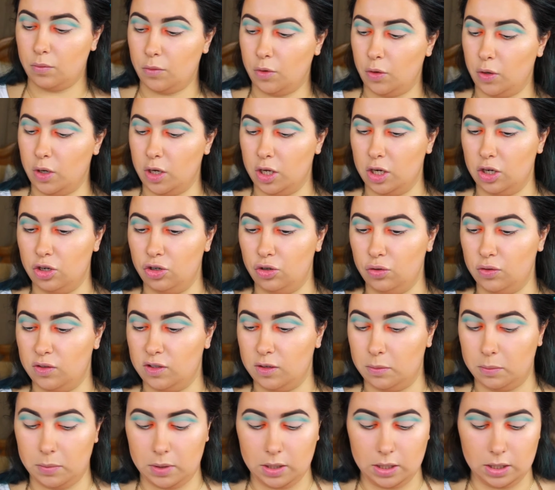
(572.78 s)
We're gonna do
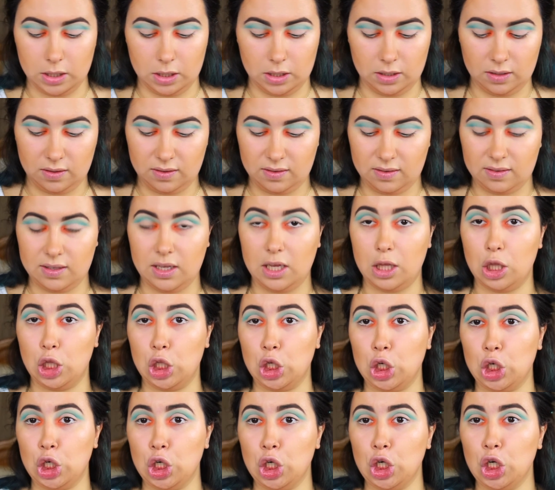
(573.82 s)
some
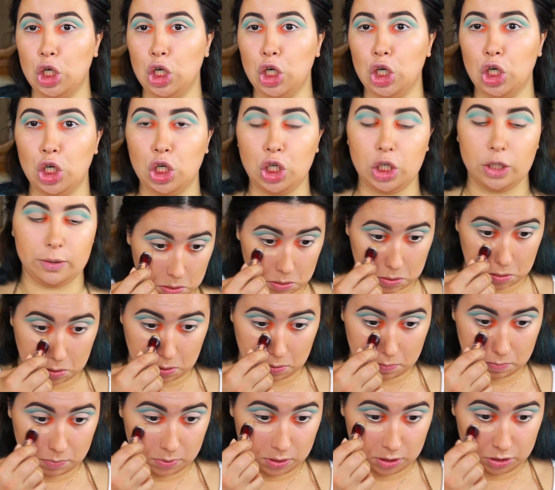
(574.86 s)
concealer.
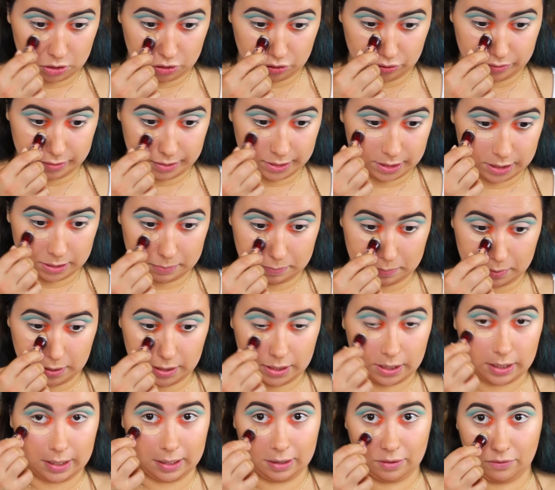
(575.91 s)
I'm gonna try to be
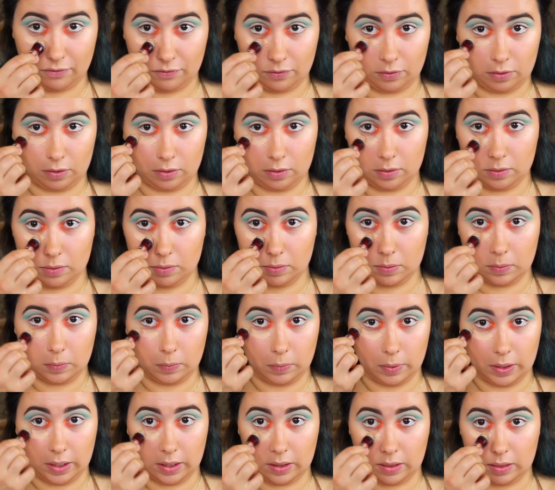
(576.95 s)
careful
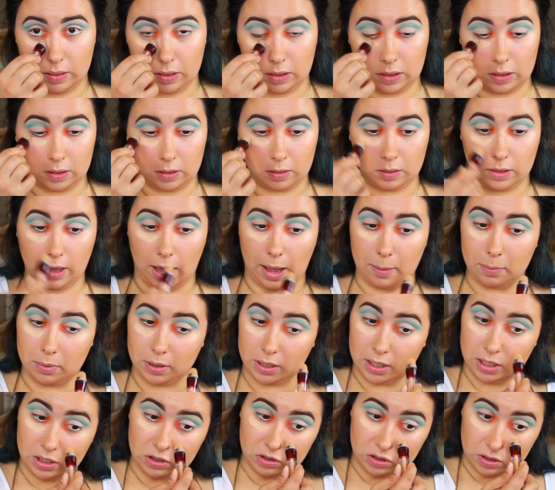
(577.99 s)
with the
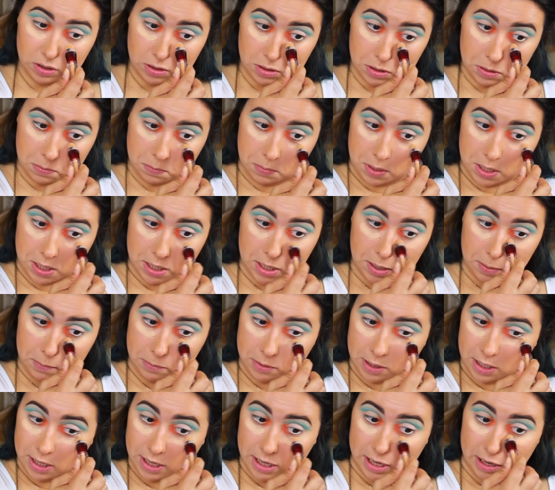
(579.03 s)
application of the
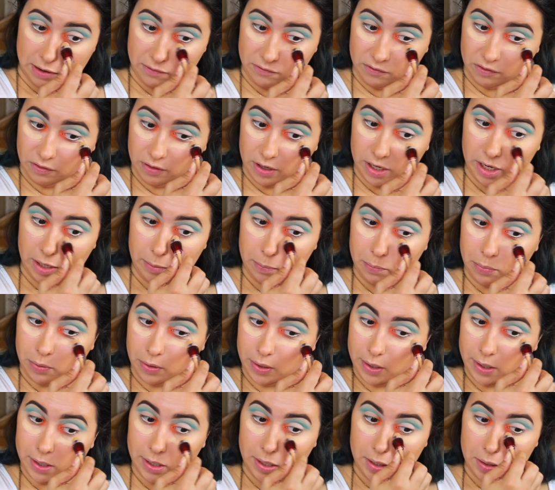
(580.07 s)
makeup that I have already
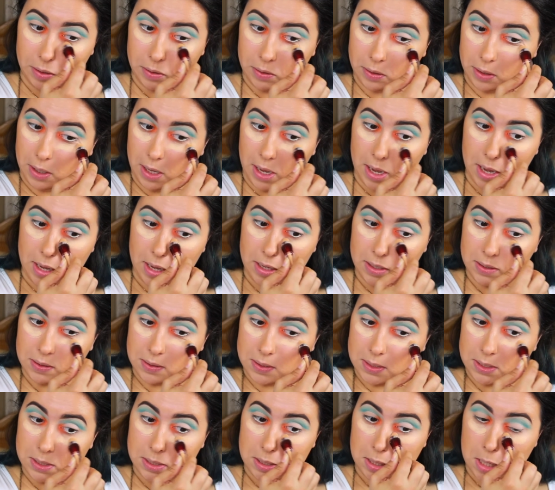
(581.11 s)
put under the
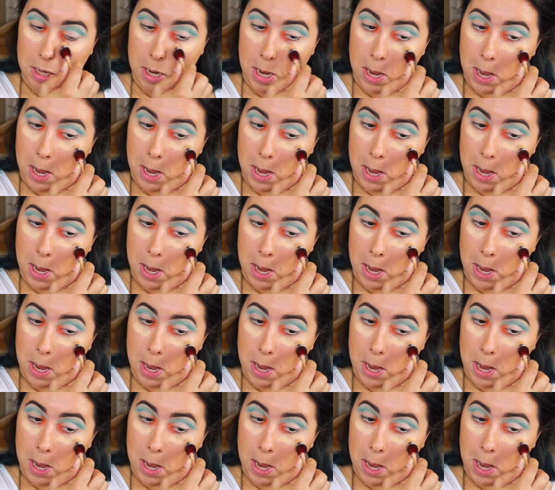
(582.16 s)
eyes.